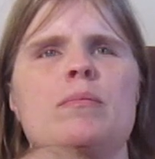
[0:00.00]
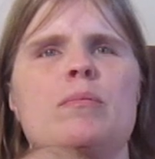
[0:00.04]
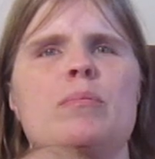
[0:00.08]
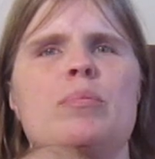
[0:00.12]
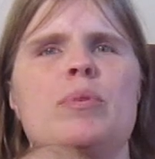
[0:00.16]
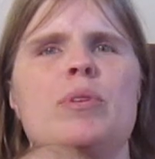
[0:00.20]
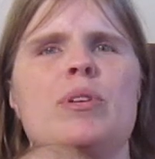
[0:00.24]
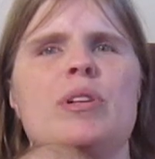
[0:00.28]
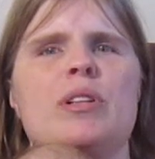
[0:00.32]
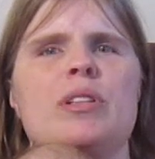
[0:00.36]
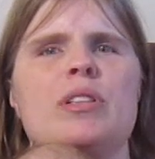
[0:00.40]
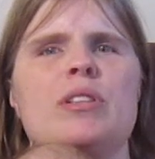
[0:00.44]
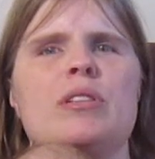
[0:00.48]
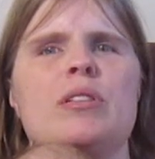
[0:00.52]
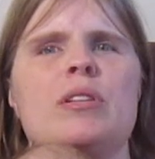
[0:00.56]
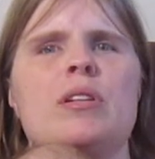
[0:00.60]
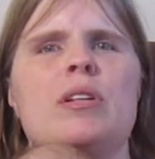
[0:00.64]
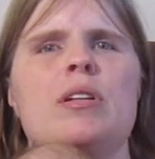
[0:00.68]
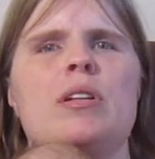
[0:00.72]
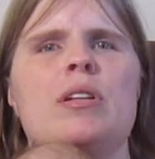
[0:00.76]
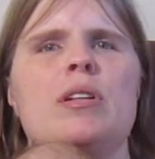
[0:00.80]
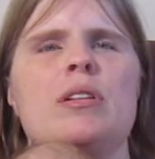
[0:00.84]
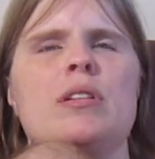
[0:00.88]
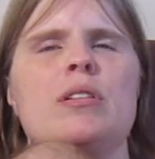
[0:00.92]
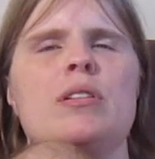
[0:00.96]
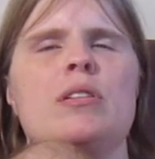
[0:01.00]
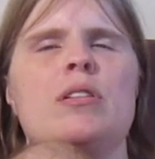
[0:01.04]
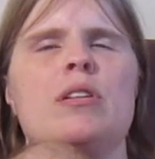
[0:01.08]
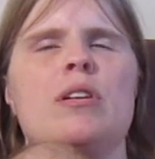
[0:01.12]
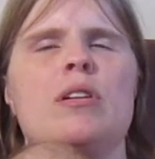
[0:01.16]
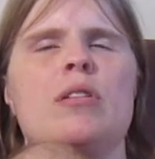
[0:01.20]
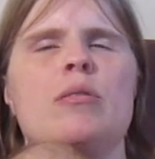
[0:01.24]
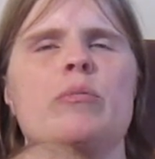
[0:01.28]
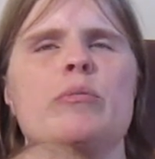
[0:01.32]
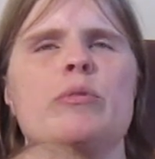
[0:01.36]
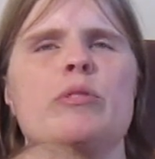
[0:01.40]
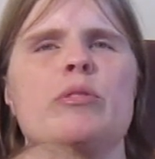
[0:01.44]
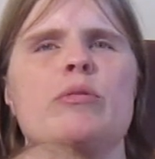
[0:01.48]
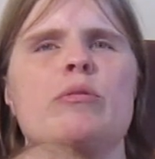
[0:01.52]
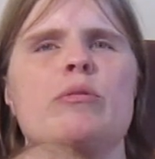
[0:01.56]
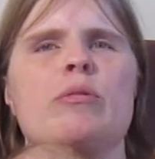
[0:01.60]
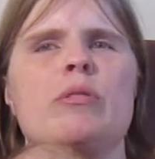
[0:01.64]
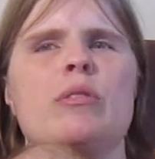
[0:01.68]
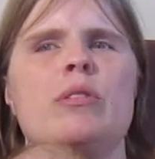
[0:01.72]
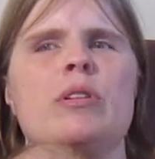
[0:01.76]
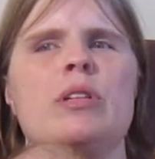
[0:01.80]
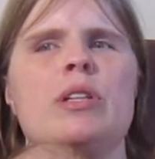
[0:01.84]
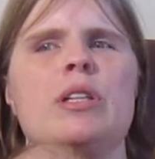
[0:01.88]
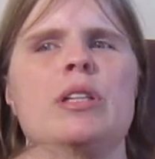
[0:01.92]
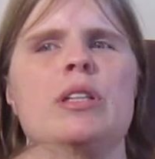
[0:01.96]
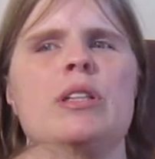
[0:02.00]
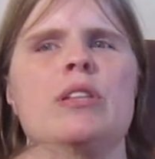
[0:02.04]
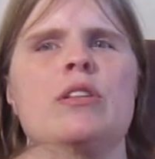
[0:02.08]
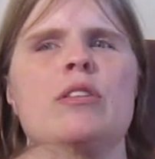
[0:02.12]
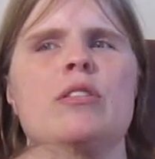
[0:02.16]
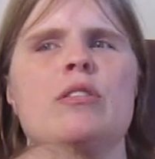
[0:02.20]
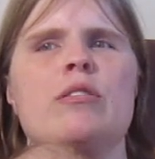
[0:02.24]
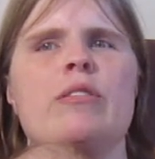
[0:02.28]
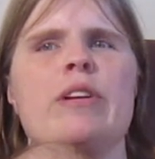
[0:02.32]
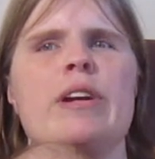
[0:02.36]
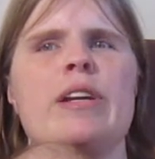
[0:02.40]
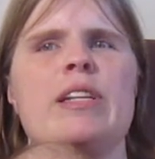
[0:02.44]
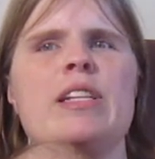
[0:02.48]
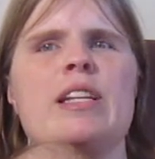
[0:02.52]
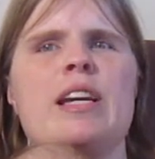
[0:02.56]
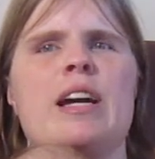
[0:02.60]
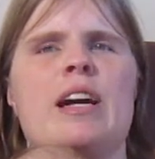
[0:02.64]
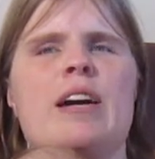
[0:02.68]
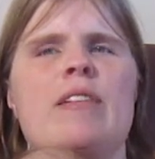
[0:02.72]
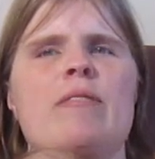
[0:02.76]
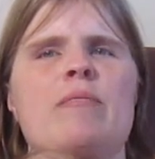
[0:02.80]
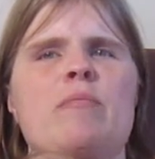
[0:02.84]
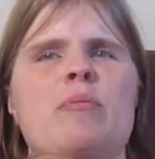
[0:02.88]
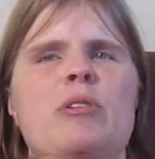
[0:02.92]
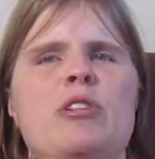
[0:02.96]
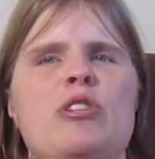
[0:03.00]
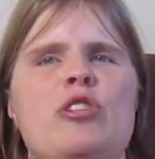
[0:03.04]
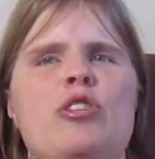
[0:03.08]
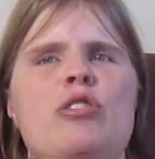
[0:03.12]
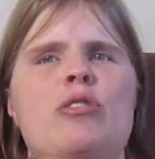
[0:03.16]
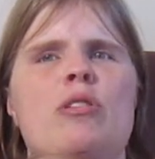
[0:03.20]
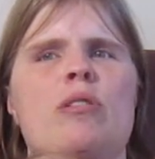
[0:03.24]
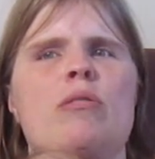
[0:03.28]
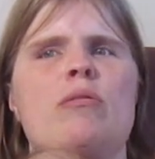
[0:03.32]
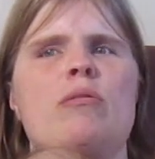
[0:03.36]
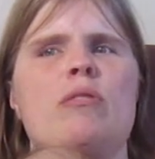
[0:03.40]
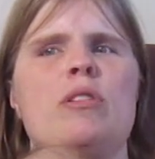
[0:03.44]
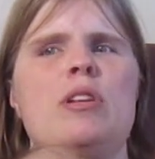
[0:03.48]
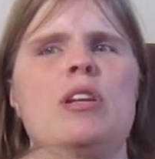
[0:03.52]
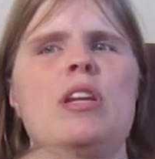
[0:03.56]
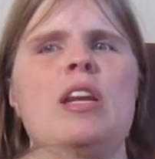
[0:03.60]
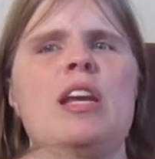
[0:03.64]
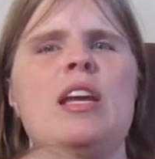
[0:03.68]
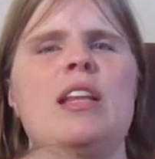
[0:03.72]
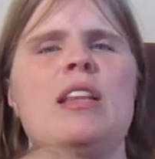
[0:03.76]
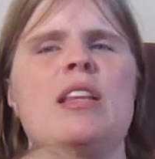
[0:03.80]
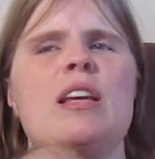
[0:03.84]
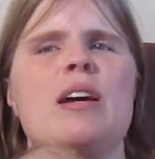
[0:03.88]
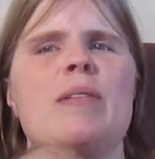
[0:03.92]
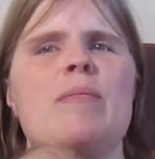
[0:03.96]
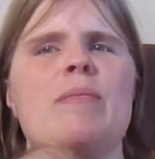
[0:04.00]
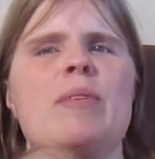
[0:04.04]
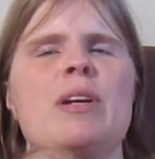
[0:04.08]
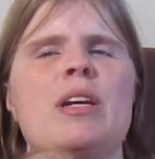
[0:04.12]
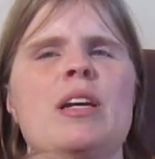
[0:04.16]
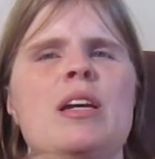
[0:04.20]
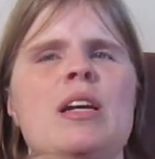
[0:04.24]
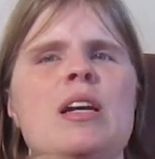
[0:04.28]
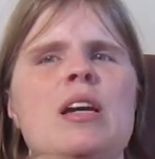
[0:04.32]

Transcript: books to homeschool. They're great to have, but you don't need them.